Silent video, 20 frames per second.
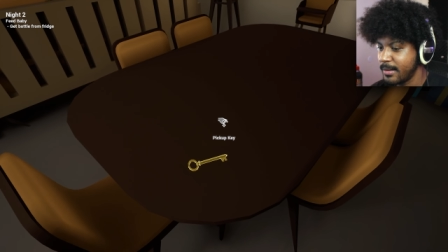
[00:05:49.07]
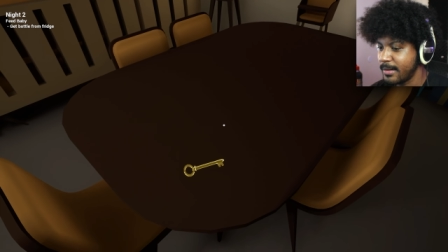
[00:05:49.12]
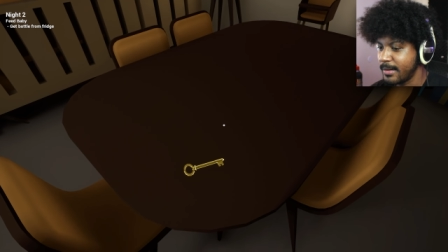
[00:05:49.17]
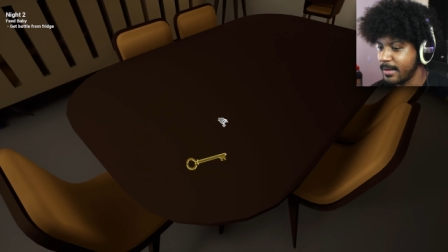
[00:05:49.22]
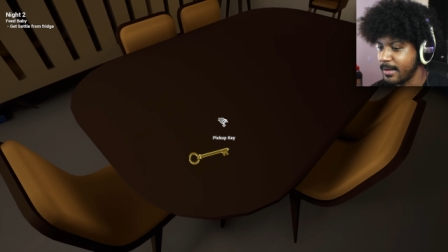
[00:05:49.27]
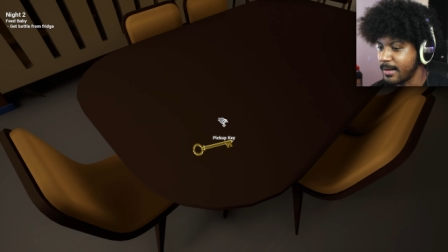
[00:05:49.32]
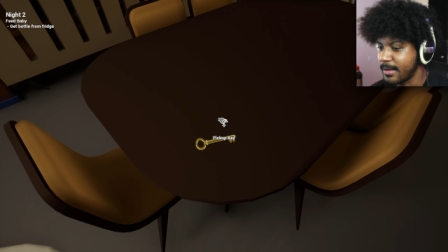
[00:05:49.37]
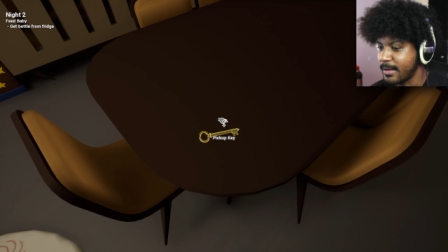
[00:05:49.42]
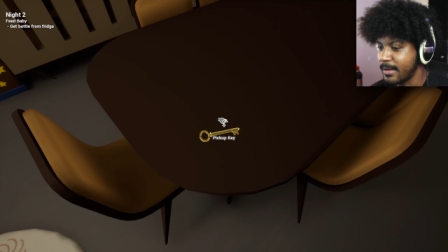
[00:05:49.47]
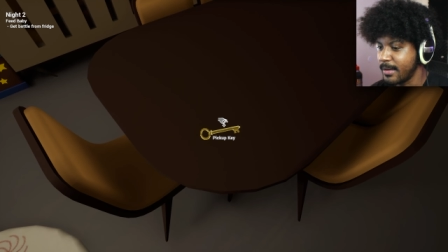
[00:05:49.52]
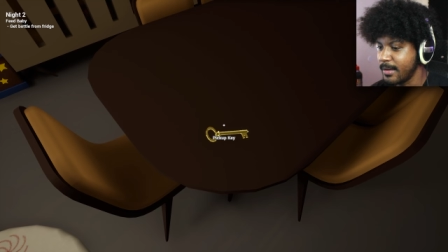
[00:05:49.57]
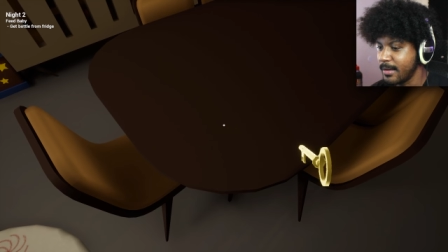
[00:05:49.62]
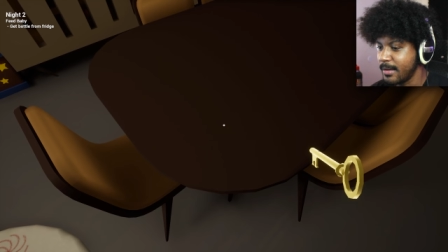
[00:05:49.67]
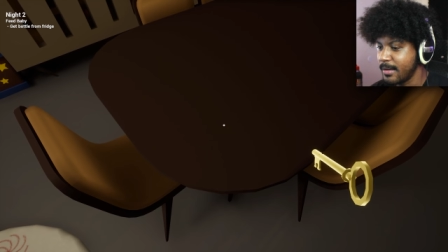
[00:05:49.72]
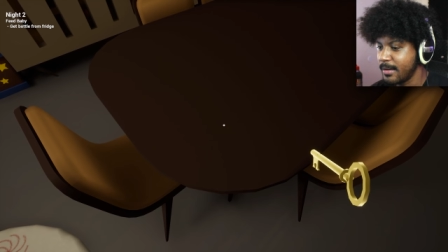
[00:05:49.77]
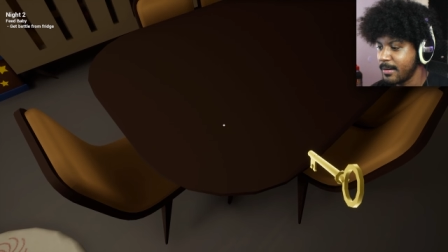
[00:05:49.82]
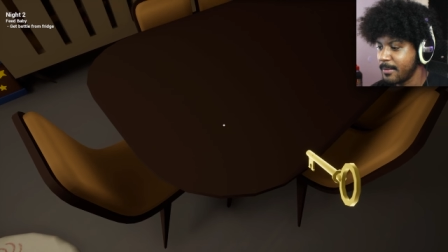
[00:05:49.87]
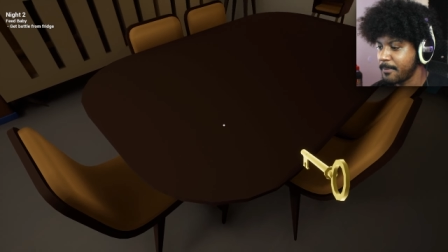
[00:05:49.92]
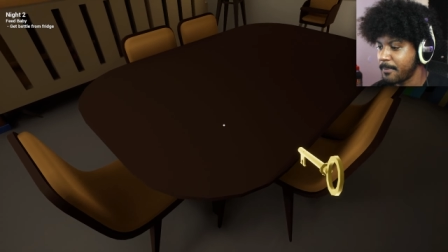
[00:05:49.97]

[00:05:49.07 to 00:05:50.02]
That a key?